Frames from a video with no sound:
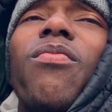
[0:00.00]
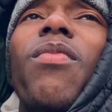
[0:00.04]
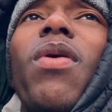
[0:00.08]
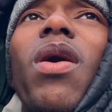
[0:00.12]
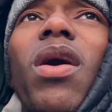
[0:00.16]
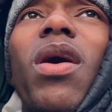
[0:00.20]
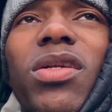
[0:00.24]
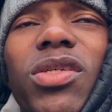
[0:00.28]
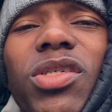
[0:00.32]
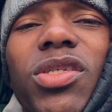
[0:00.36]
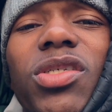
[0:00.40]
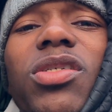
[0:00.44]

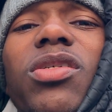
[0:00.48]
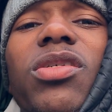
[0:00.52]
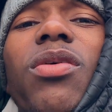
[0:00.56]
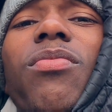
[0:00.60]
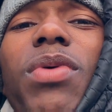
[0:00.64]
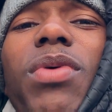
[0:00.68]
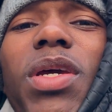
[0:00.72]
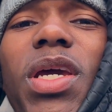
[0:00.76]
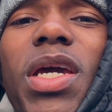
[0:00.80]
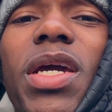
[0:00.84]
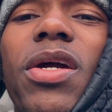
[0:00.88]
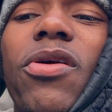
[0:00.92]
months,
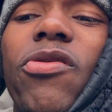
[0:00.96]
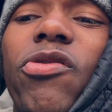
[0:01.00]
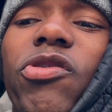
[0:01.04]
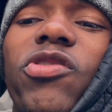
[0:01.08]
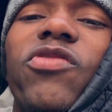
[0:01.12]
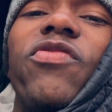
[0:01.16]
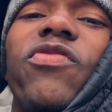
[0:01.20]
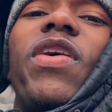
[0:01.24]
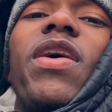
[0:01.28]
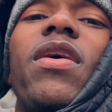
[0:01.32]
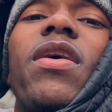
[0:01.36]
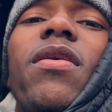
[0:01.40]
some years,
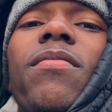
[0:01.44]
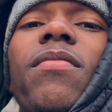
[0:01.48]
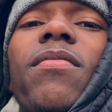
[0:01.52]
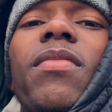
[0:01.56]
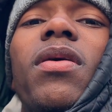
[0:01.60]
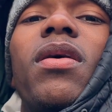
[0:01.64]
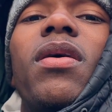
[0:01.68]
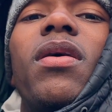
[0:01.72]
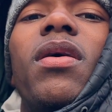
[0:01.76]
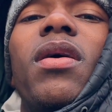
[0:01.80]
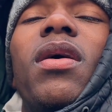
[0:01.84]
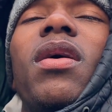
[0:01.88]
fam.
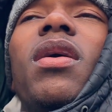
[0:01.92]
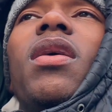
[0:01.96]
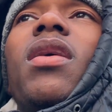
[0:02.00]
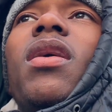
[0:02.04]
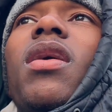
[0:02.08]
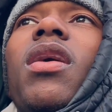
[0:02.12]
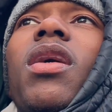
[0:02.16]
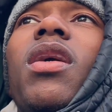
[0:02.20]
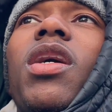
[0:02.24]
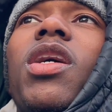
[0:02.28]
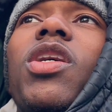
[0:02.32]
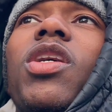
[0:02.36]

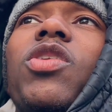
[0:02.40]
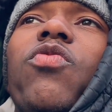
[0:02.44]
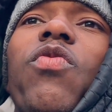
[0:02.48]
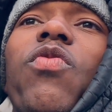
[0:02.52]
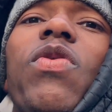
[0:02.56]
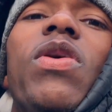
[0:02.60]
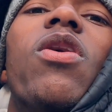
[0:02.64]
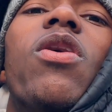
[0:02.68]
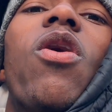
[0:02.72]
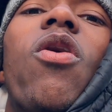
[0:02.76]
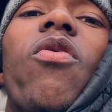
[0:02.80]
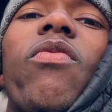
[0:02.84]
Cause
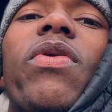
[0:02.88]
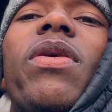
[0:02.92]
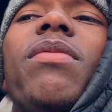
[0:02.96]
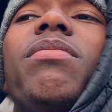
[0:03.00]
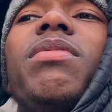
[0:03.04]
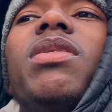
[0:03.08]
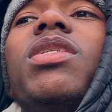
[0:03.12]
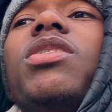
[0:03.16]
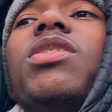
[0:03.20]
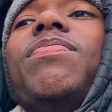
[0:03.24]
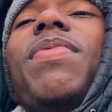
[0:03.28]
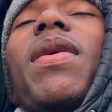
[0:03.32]
we gonna reap
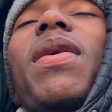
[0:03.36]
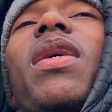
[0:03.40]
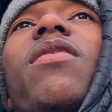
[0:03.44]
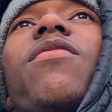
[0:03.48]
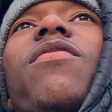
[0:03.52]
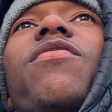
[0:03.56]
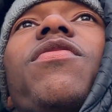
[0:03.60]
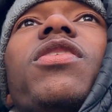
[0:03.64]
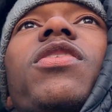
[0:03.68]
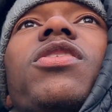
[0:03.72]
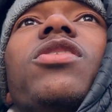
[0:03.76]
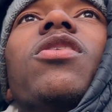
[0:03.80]
these
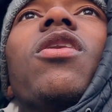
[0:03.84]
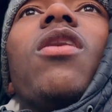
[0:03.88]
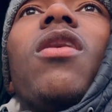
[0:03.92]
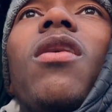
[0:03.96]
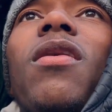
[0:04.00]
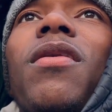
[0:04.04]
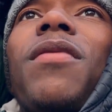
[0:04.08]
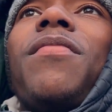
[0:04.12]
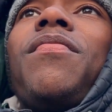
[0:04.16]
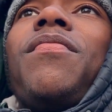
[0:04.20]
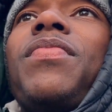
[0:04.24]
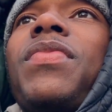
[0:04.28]
benefits,
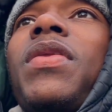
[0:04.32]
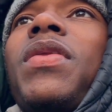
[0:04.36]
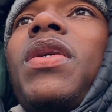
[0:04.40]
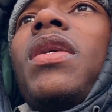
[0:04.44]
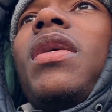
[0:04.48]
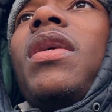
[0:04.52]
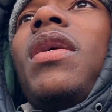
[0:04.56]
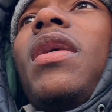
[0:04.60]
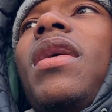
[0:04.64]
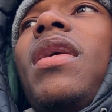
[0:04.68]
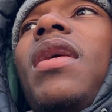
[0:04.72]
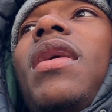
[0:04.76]
dog.
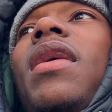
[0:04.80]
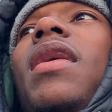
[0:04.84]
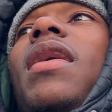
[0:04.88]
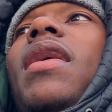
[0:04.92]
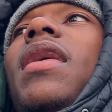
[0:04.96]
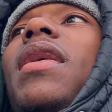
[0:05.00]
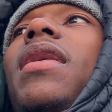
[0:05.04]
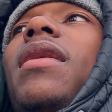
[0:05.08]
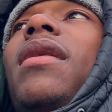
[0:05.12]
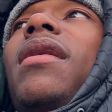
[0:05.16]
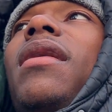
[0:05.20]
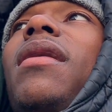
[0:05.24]

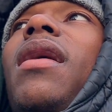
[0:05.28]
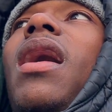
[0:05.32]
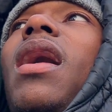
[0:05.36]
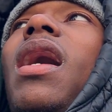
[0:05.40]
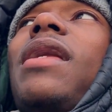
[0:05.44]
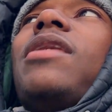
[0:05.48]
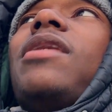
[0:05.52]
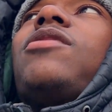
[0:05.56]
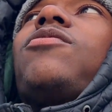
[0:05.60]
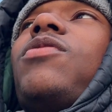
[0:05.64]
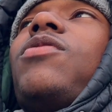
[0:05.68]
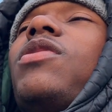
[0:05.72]
And
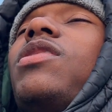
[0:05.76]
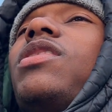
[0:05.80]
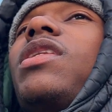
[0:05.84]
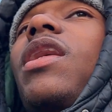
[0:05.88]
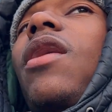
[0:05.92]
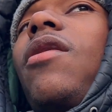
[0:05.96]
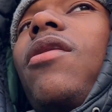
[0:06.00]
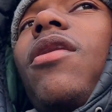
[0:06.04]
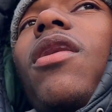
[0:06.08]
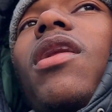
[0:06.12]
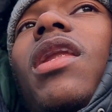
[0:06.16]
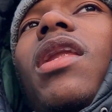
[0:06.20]
I just wanna
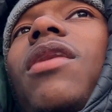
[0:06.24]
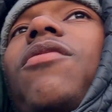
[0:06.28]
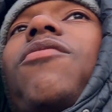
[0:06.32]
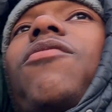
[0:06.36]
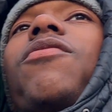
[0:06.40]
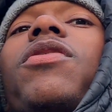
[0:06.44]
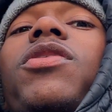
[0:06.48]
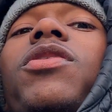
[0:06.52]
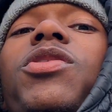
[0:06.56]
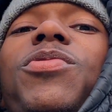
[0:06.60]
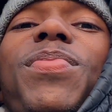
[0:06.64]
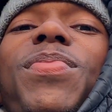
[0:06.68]
tell y'all like
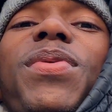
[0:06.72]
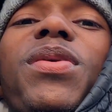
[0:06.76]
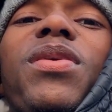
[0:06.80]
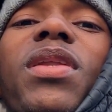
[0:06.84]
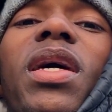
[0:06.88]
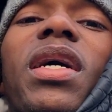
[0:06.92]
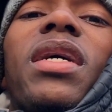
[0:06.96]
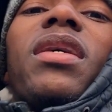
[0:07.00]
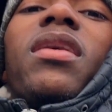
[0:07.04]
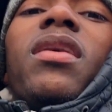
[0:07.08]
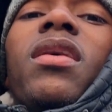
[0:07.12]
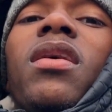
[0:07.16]
real spill,
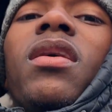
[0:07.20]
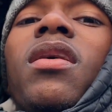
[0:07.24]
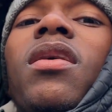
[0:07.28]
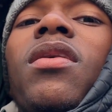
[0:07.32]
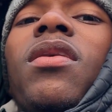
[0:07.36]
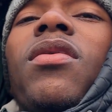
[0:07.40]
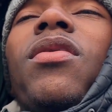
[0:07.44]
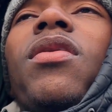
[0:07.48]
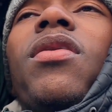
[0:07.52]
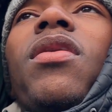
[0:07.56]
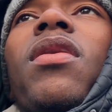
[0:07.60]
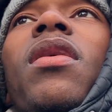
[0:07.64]
like
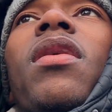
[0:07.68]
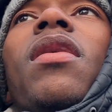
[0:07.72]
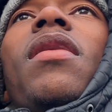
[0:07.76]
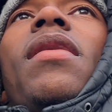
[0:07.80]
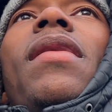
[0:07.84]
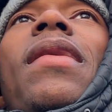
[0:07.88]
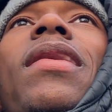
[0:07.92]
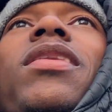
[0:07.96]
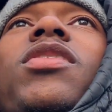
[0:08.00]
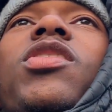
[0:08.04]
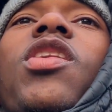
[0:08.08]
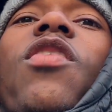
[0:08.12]

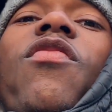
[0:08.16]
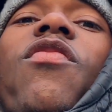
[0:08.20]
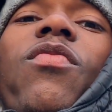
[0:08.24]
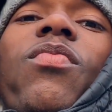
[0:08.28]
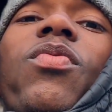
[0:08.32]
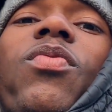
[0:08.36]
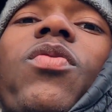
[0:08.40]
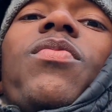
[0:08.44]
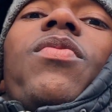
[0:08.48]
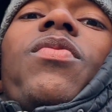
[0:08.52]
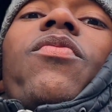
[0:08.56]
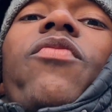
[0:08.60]

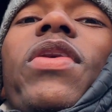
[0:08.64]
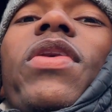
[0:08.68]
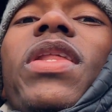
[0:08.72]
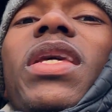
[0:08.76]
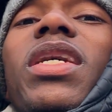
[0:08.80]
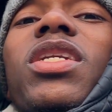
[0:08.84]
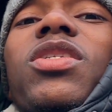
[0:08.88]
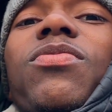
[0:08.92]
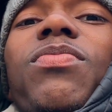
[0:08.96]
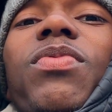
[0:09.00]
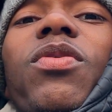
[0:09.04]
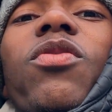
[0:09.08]
self-improvement really
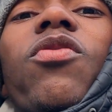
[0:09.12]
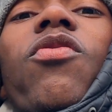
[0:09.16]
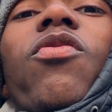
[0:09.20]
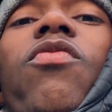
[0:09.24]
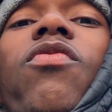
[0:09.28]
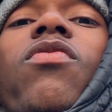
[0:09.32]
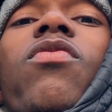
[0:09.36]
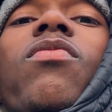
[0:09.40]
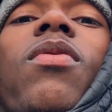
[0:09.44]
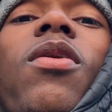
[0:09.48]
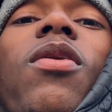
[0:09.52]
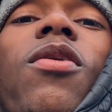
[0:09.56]
is
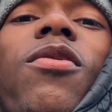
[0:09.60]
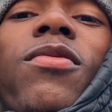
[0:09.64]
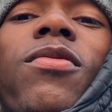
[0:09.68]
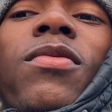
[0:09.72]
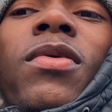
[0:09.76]
beautiful, bro.